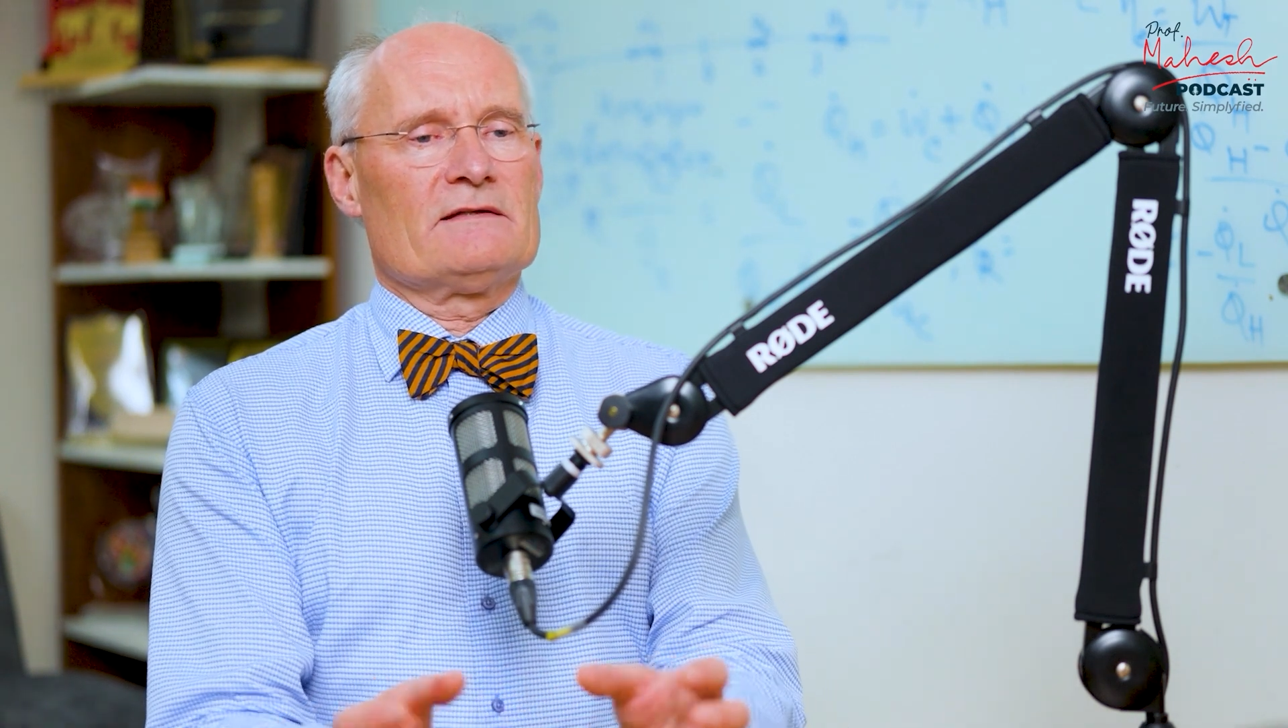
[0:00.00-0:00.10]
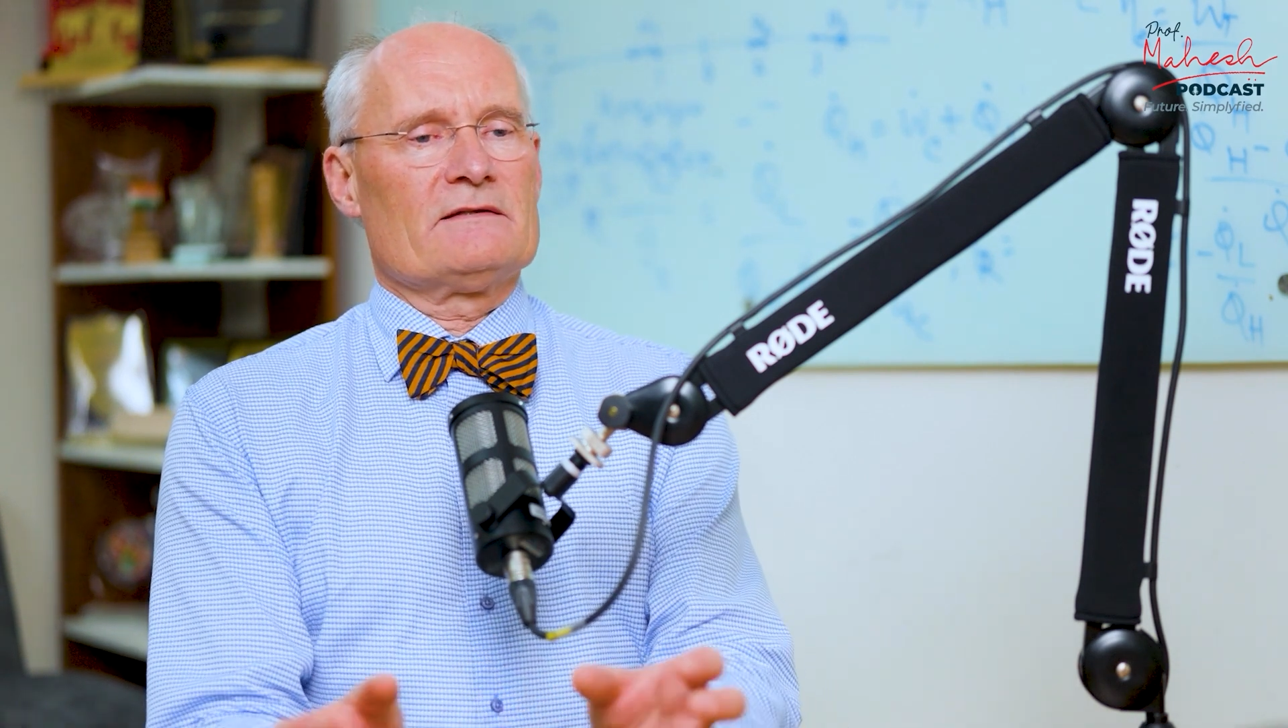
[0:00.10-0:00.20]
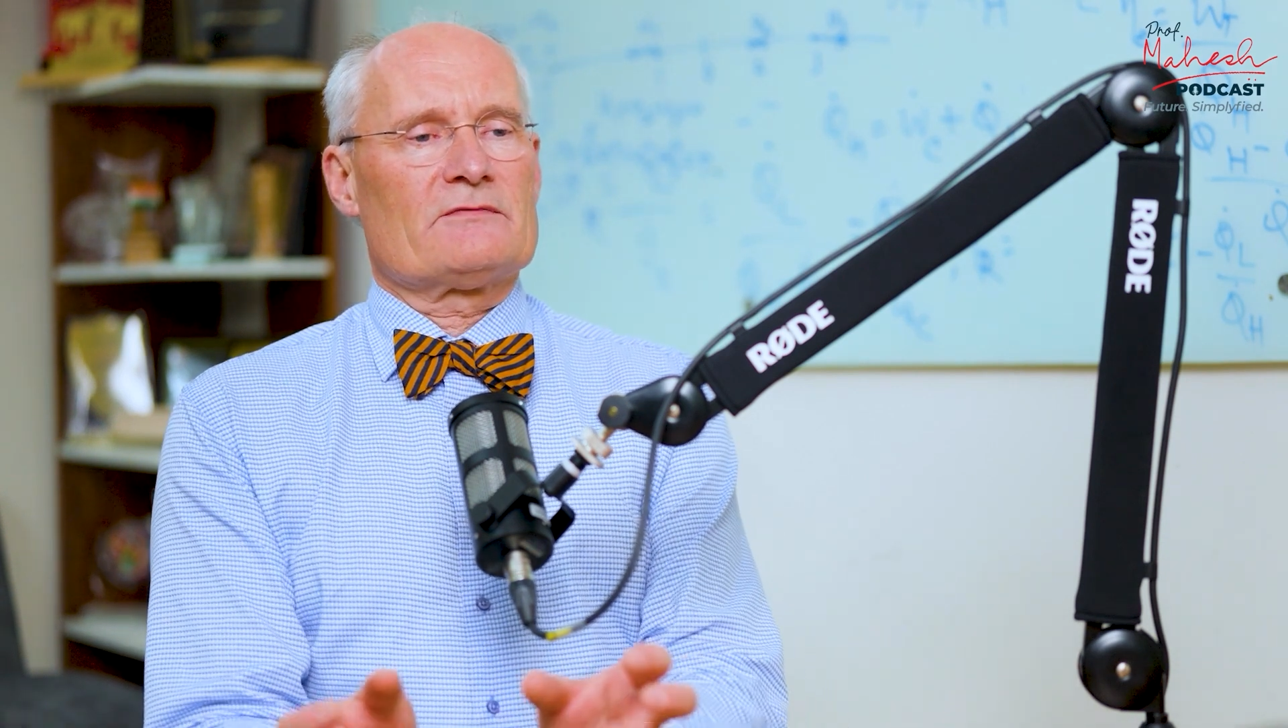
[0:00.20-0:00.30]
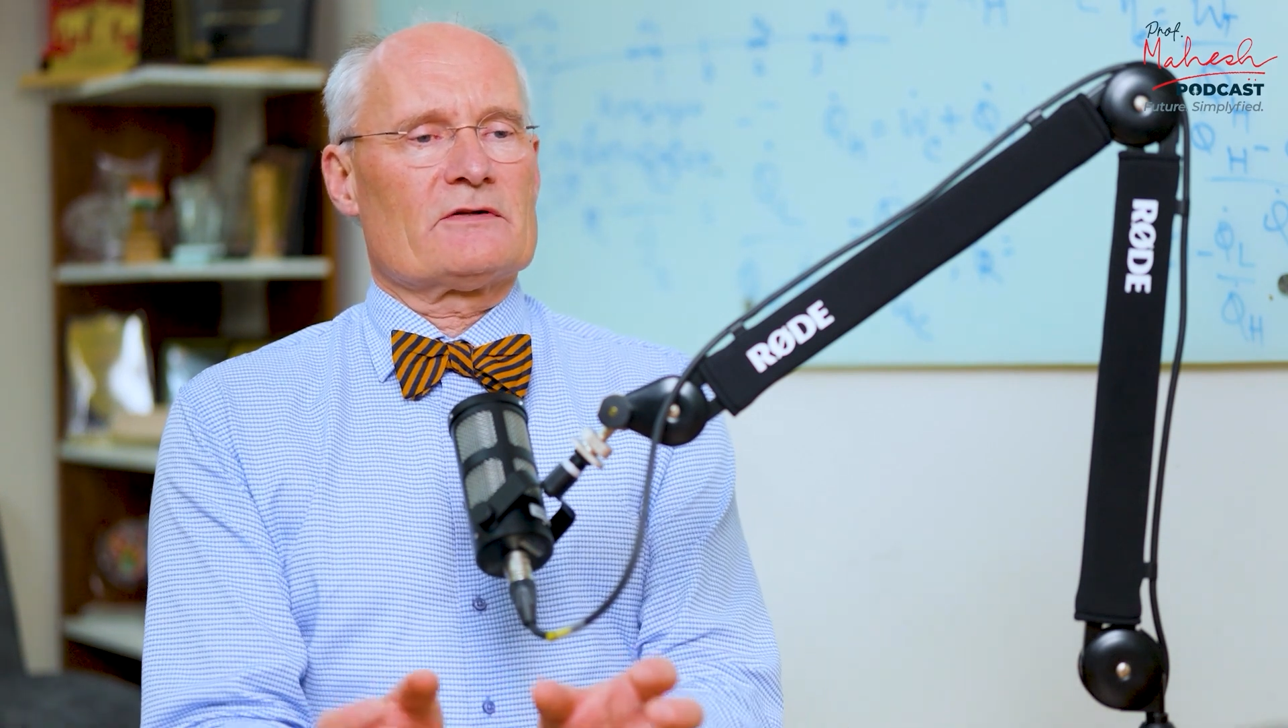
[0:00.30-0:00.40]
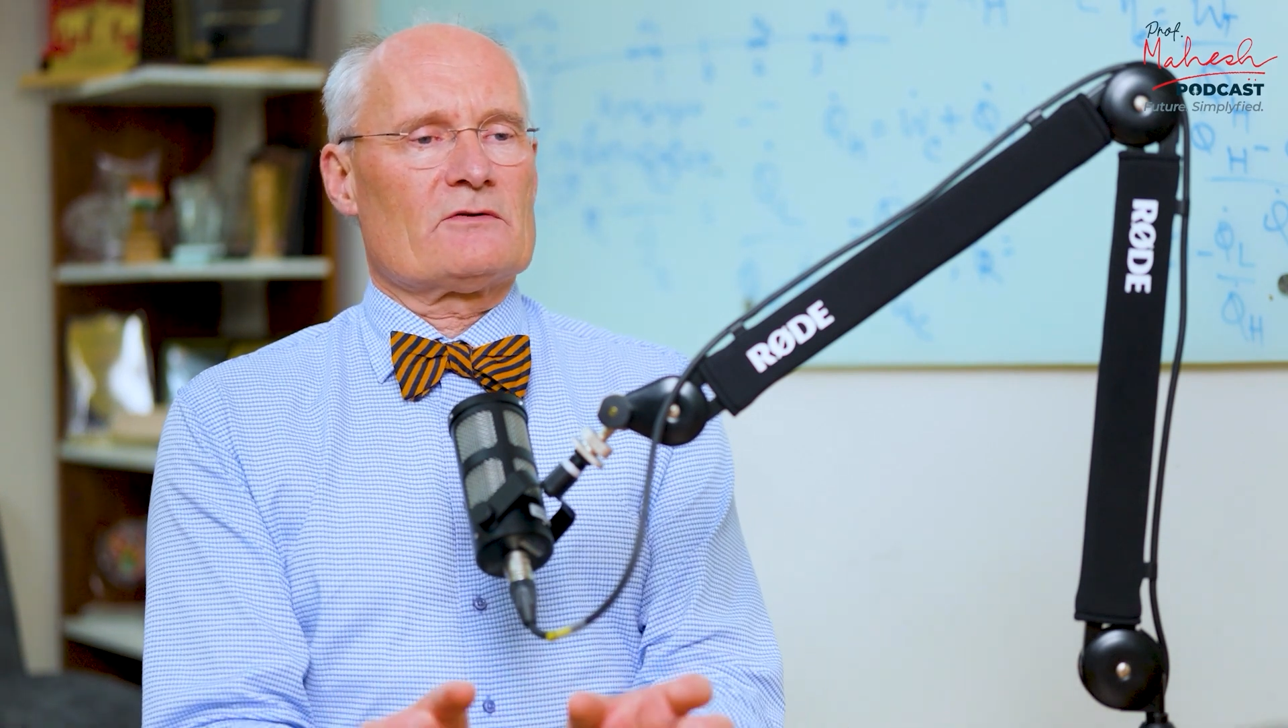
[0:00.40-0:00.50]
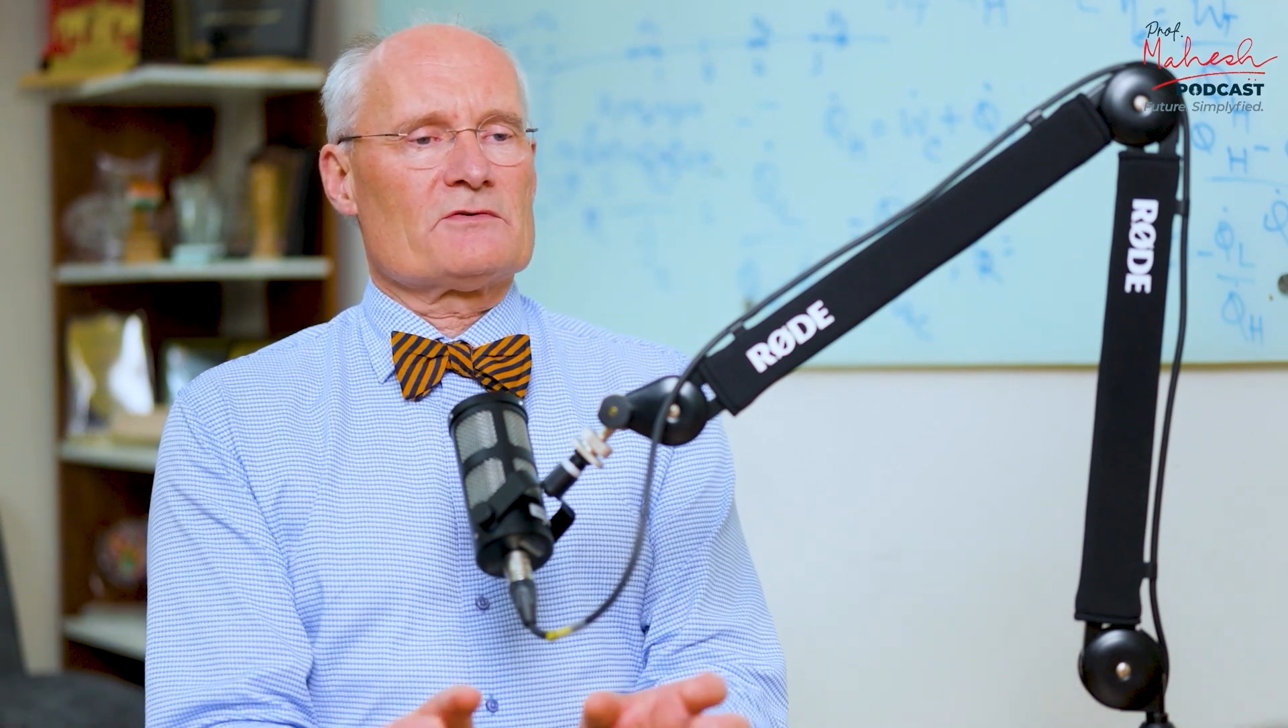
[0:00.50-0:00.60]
in different